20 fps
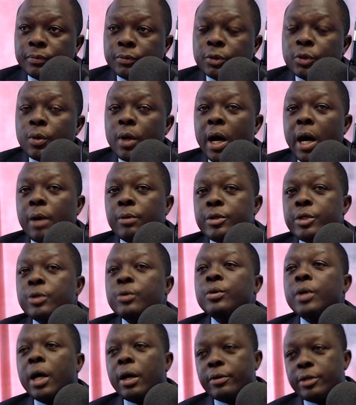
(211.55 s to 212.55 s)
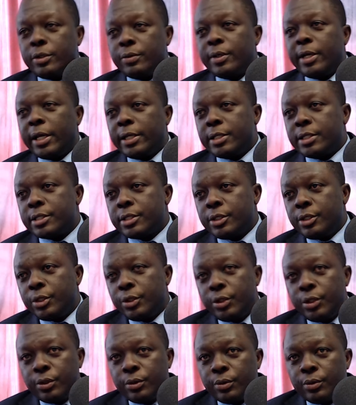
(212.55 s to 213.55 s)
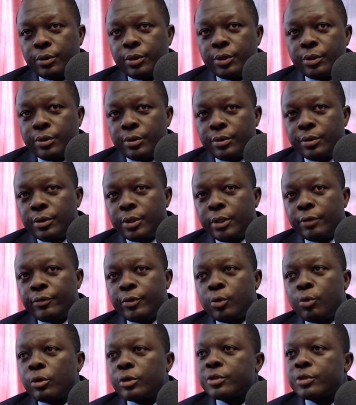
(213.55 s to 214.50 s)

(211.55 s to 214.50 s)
So how do you get it? If you want